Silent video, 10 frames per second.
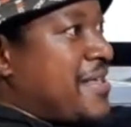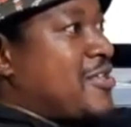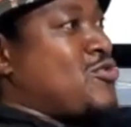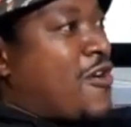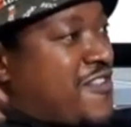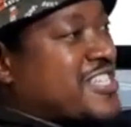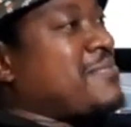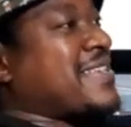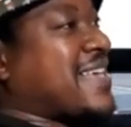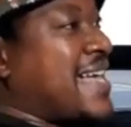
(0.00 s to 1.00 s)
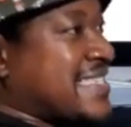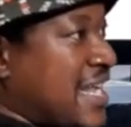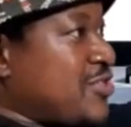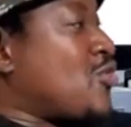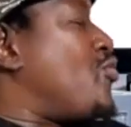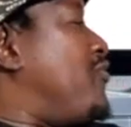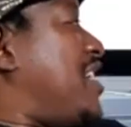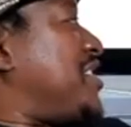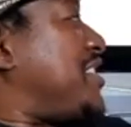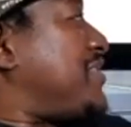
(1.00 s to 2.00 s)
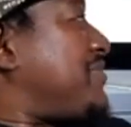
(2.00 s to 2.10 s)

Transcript: your version must cancel out the good version.